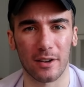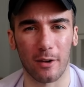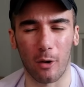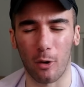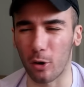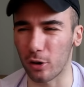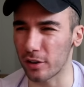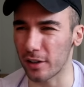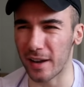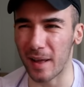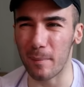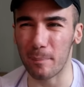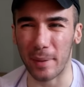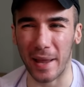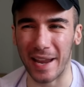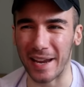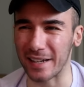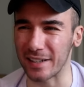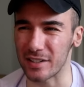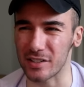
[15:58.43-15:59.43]
All of that
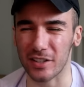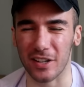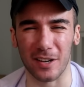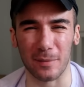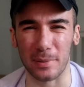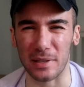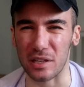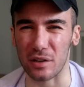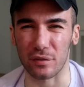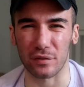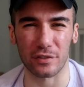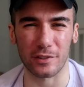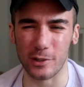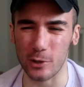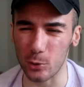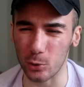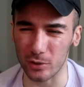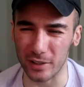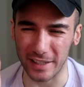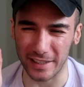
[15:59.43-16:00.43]
pain is gonna be a
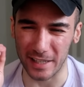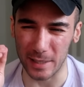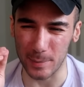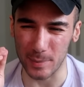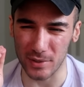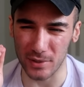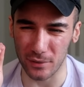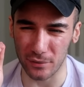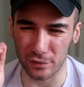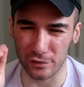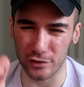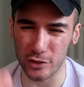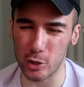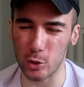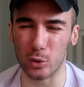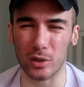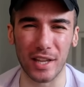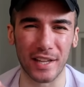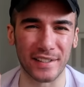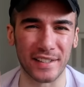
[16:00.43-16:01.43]
fuel that keeps
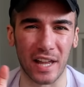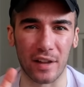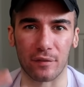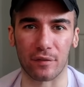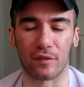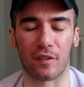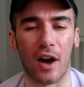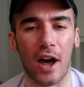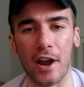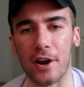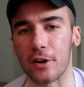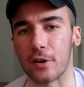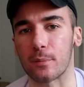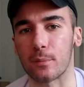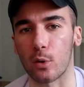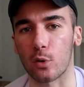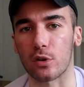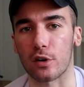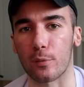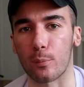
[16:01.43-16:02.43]
fueling that fire
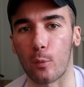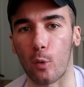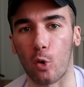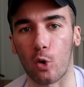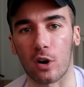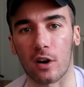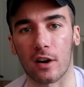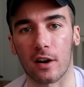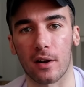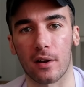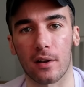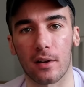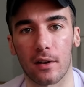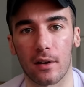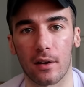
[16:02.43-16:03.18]
more and more.